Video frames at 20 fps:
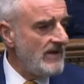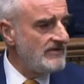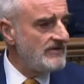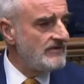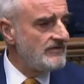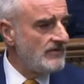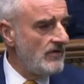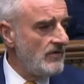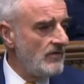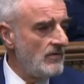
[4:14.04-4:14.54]
to
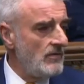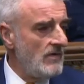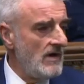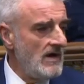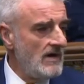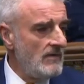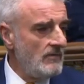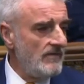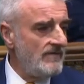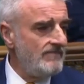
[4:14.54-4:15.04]
do
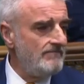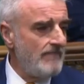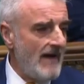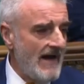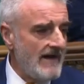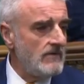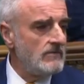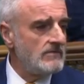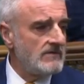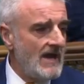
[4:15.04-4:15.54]
with
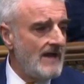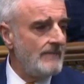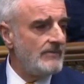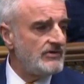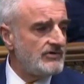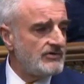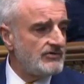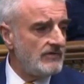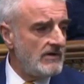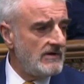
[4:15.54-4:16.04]

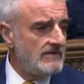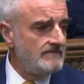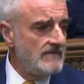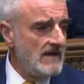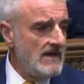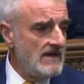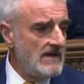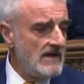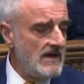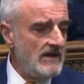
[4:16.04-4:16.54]
biochemistry.
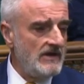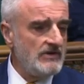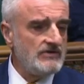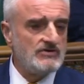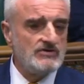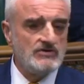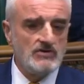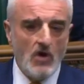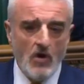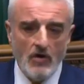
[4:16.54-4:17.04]
It
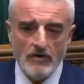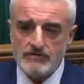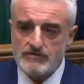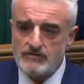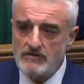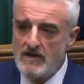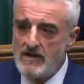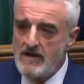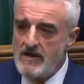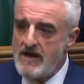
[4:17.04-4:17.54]
is not
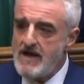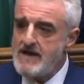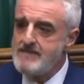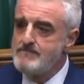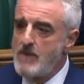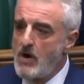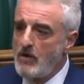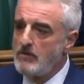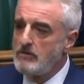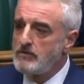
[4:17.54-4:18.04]
a
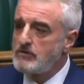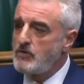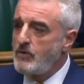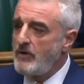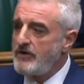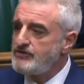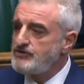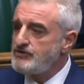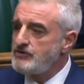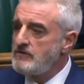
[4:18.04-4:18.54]
moral
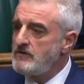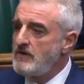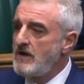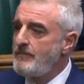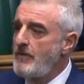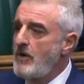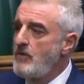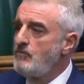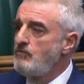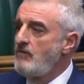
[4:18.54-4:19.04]
question
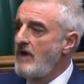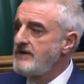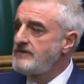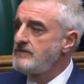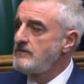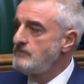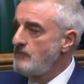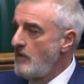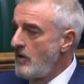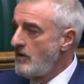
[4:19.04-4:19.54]
about right
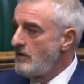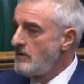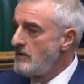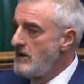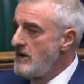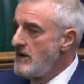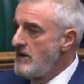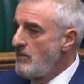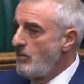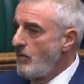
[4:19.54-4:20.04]
or wrong.
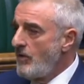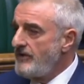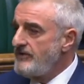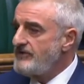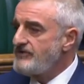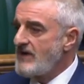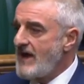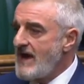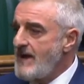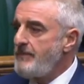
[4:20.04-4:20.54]
What
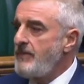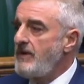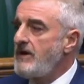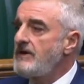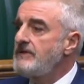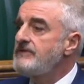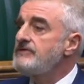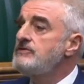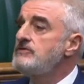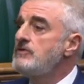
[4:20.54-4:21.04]
is
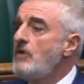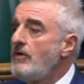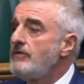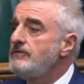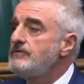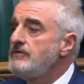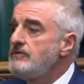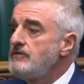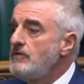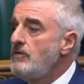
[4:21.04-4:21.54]
happening is
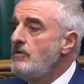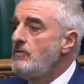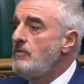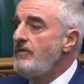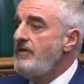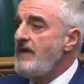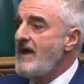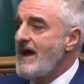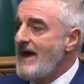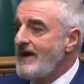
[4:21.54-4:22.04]
not to do
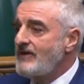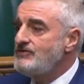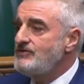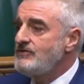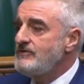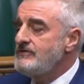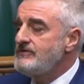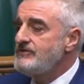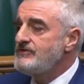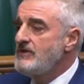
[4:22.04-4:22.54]
with the
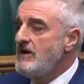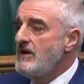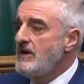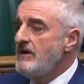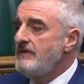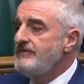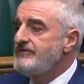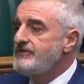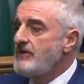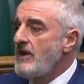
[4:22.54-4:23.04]
actions
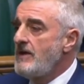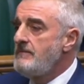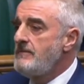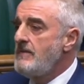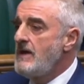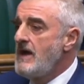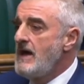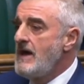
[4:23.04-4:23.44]
of some